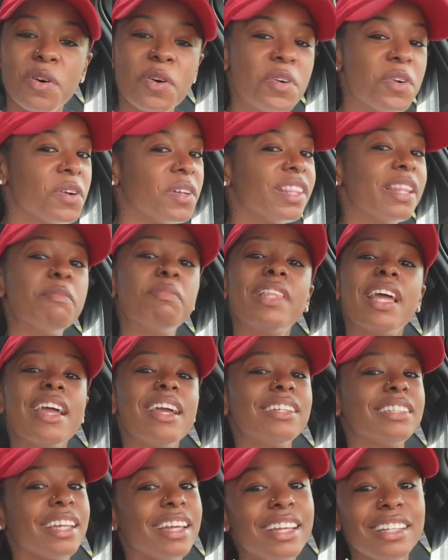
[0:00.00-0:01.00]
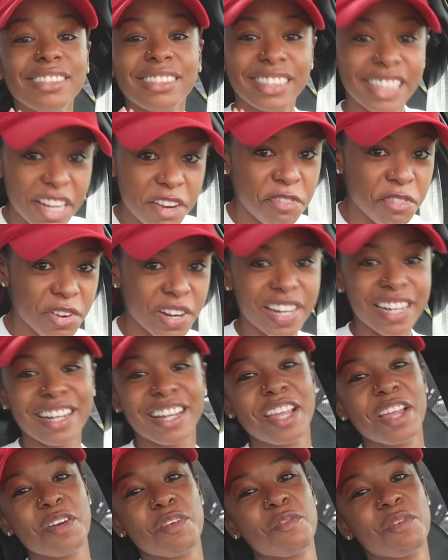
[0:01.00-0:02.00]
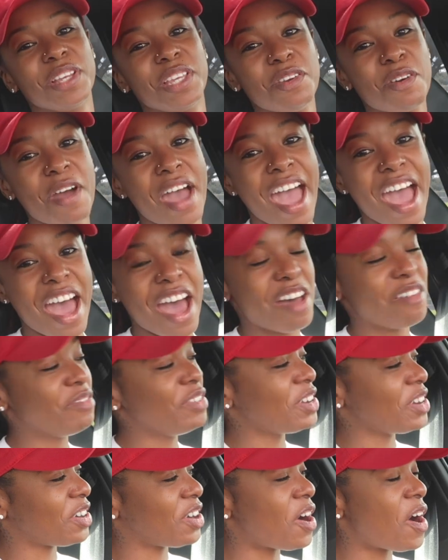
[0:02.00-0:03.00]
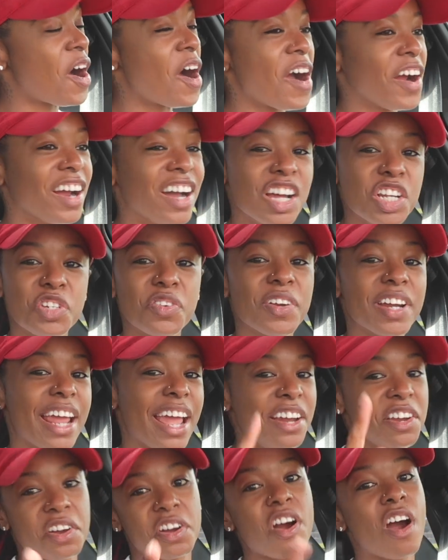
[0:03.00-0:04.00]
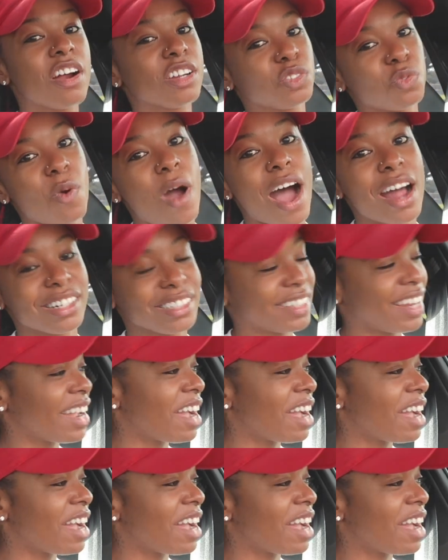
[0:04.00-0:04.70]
ooh, them things hit different when you have your car under it and your car is washed.